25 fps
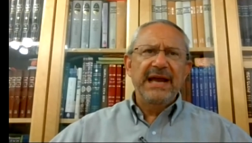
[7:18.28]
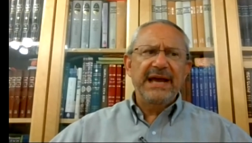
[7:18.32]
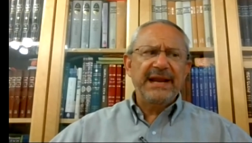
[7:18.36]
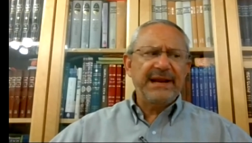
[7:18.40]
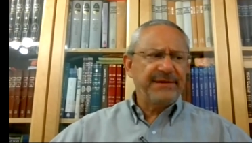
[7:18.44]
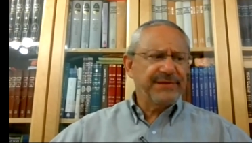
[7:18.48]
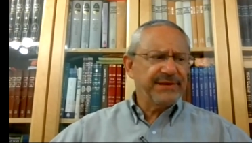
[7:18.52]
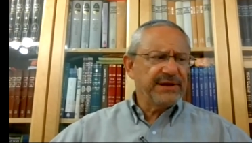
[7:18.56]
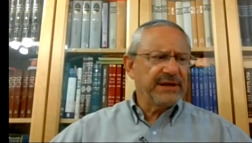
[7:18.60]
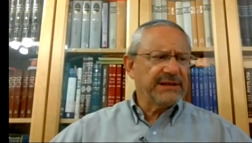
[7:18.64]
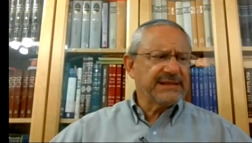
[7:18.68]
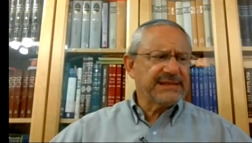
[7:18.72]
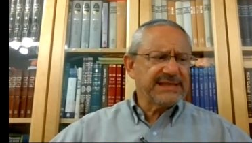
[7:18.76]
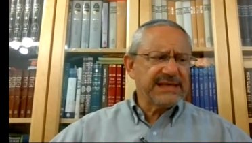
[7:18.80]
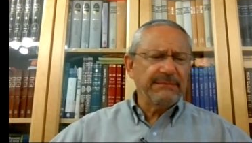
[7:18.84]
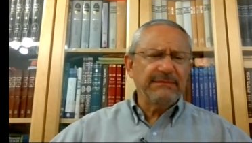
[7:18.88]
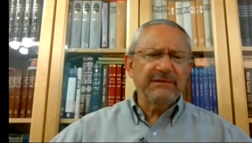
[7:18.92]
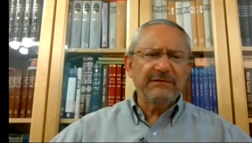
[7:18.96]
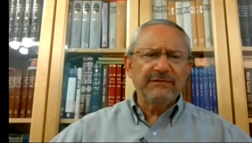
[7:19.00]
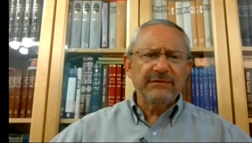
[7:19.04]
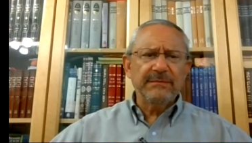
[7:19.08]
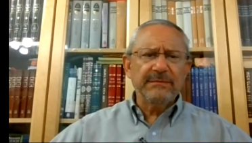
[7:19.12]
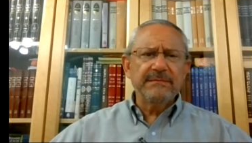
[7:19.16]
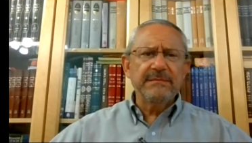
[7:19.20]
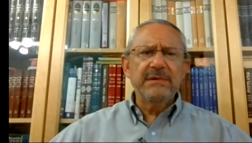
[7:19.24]
And I thought
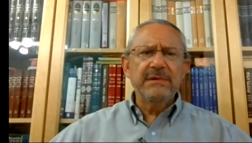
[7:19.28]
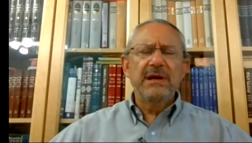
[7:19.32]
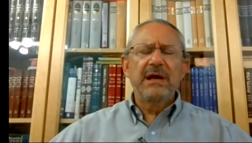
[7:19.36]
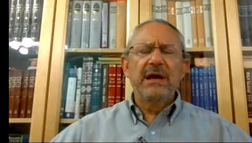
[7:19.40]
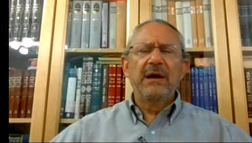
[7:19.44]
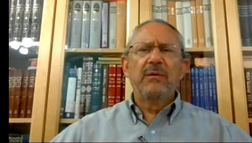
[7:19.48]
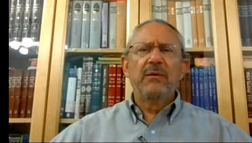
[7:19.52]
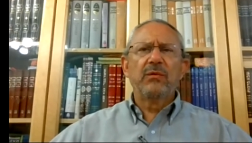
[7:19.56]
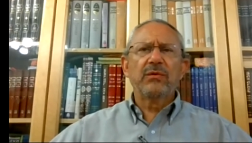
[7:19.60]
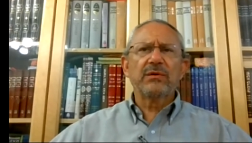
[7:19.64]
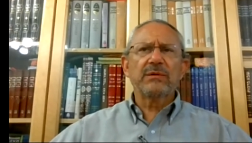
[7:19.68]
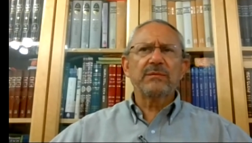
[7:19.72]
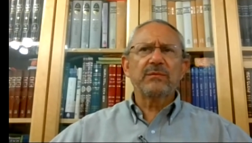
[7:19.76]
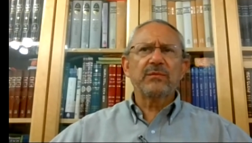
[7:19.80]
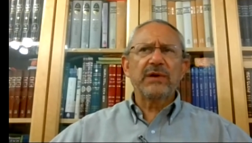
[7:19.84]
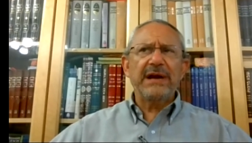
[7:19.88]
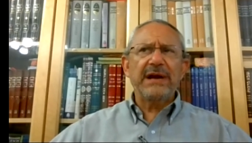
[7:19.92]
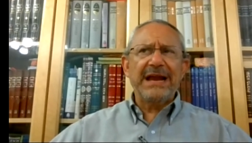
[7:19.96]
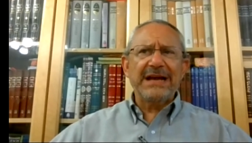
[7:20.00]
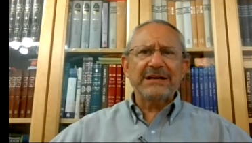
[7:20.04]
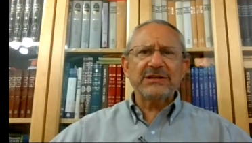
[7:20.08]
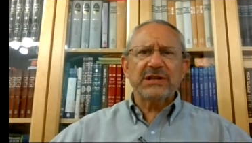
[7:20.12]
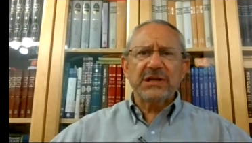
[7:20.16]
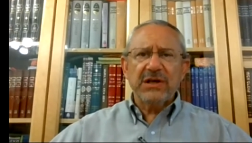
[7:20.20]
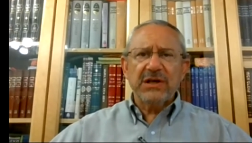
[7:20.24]
some of them
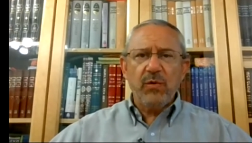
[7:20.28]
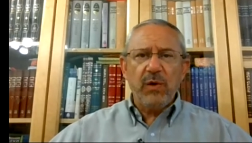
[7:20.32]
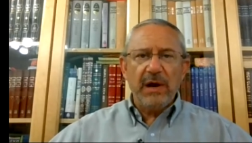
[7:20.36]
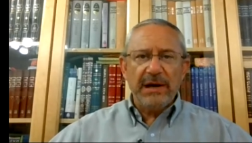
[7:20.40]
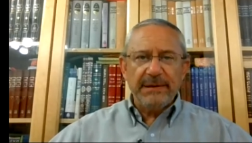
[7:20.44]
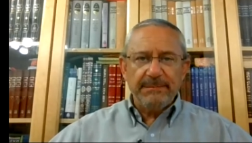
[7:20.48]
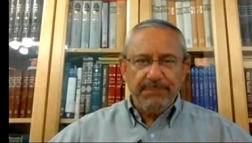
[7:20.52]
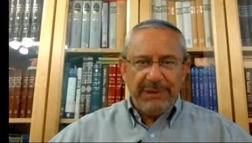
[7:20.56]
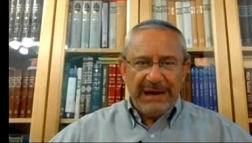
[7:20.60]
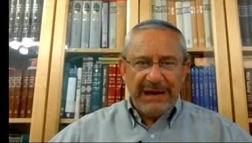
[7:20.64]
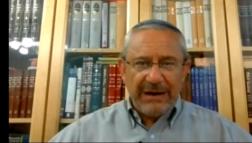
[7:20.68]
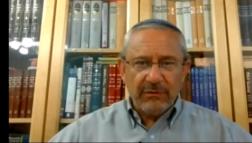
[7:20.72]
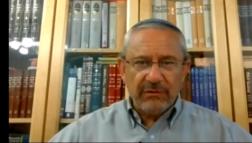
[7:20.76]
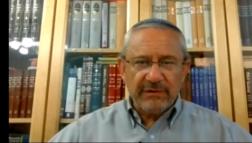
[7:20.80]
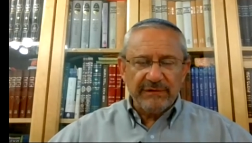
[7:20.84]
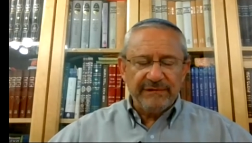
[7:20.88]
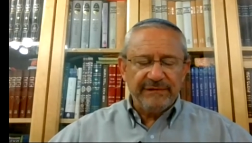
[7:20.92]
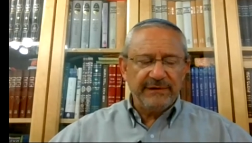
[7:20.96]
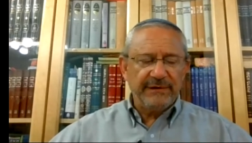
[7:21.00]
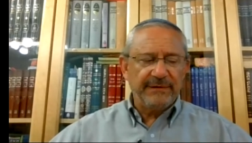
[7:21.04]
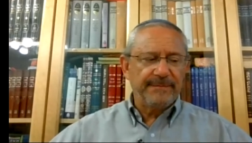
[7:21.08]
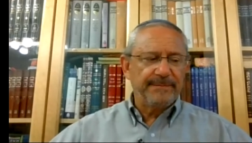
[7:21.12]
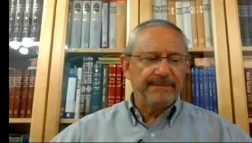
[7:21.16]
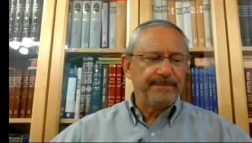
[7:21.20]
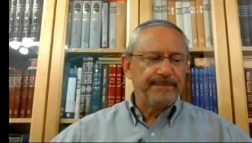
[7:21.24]
were actually quite powerful.